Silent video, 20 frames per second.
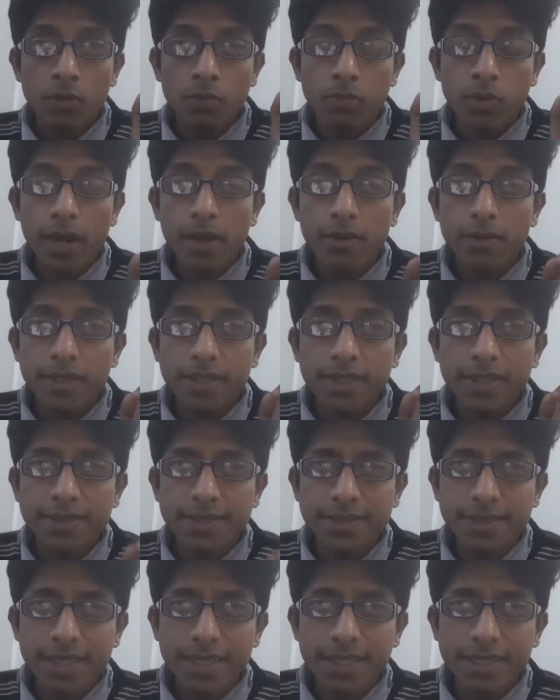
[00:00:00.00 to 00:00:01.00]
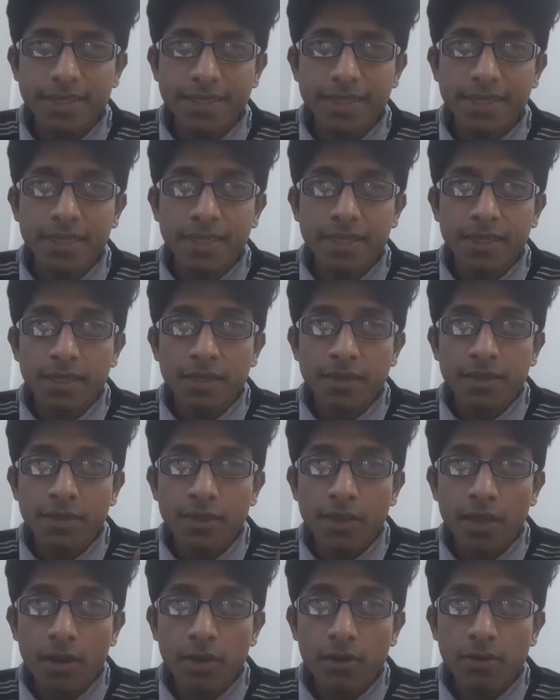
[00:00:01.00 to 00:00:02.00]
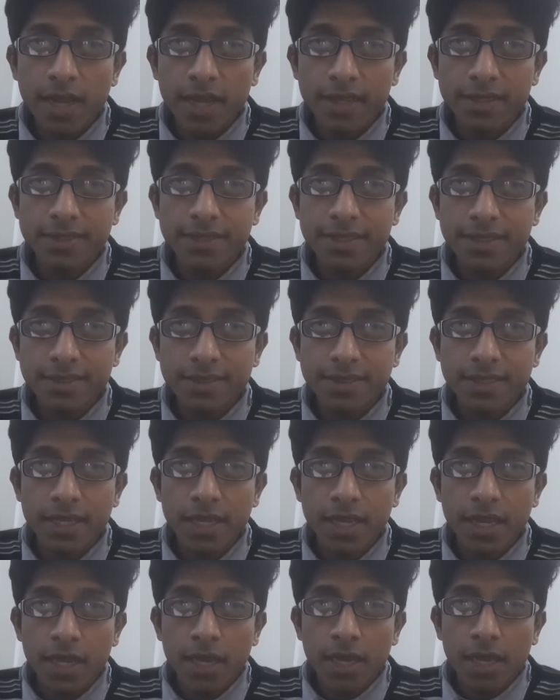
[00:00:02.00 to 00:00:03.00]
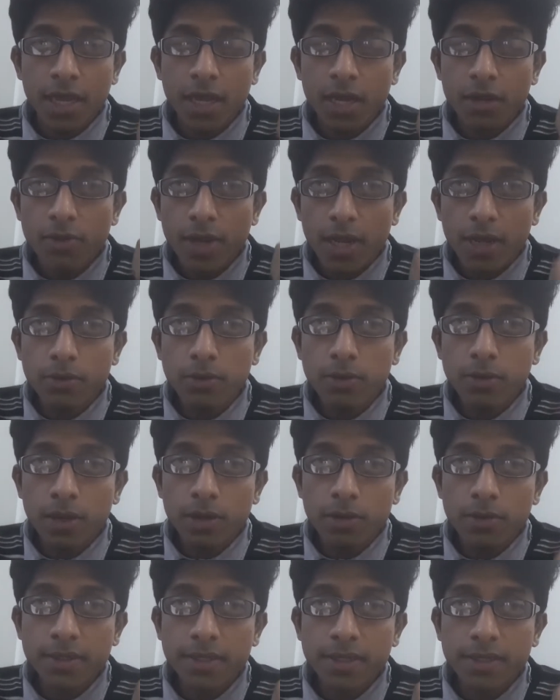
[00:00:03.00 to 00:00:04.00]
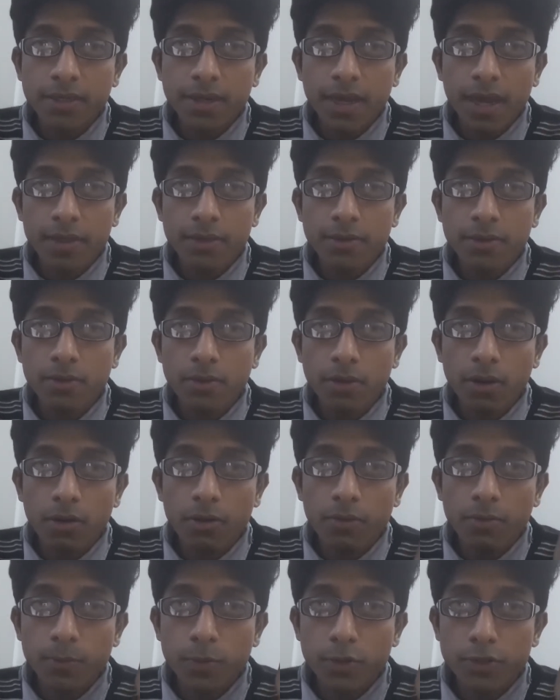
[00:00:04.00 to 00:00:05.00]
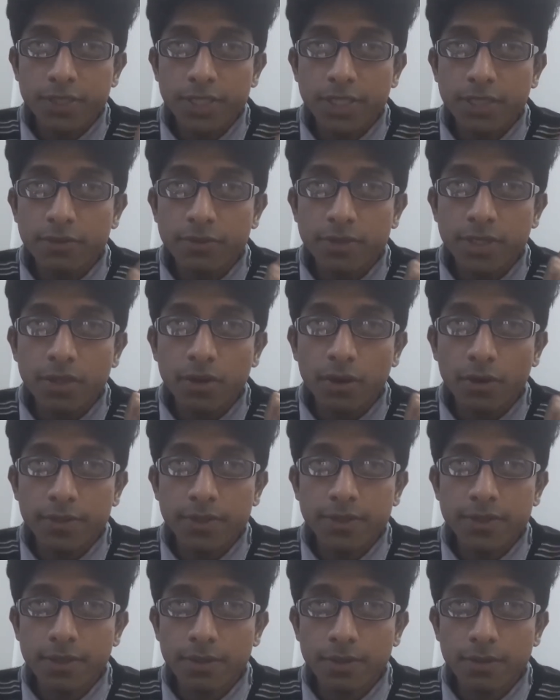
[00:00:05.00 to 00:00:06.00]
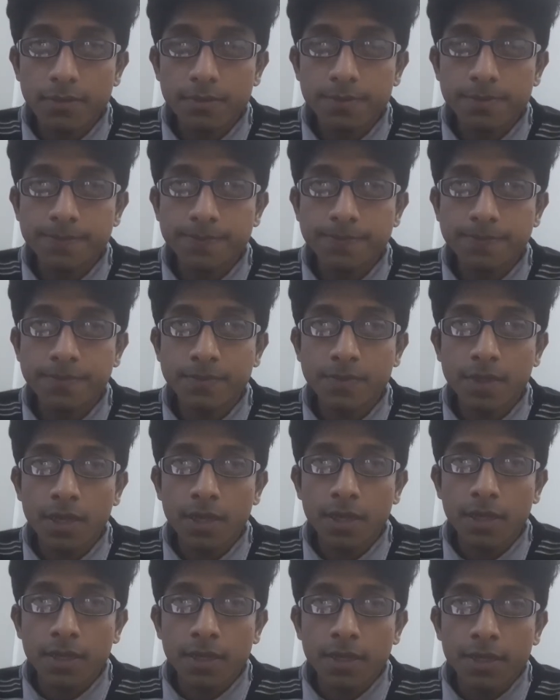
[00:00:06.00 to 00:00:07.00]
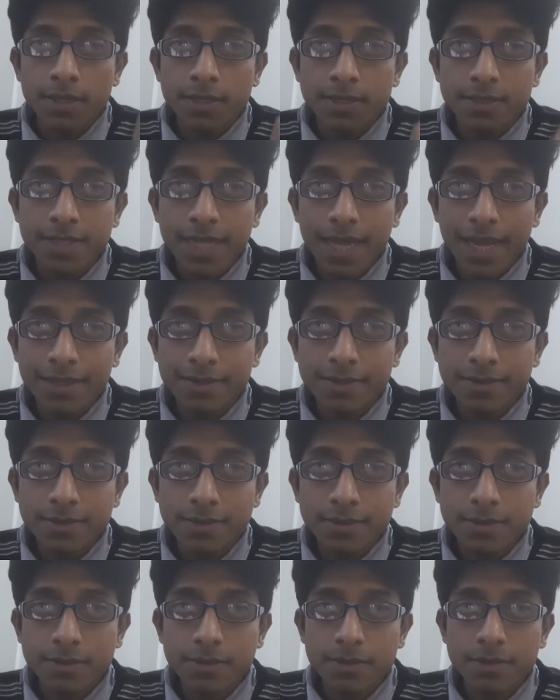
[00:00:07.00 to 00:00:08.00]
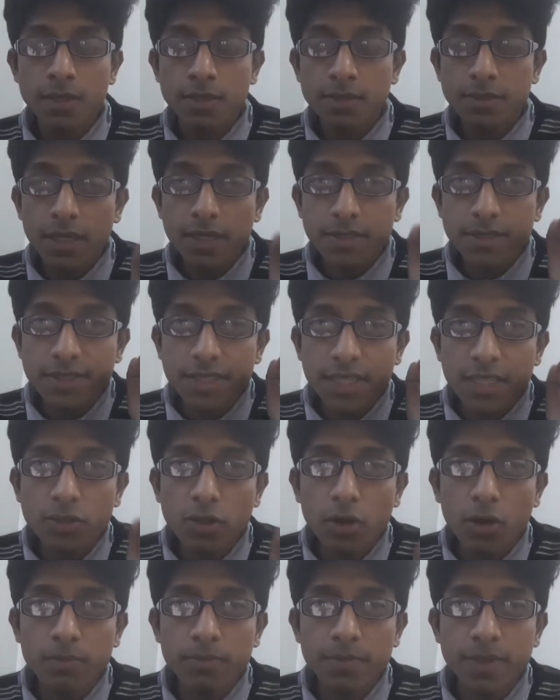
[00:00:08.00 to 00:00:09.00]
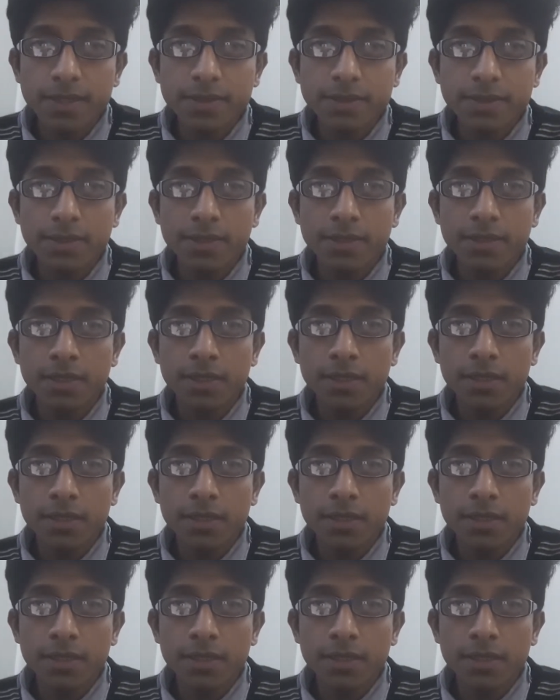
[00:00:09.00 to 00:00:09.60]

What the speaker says: where in a state there exists a regular cadre of prosecuting officer, then the state government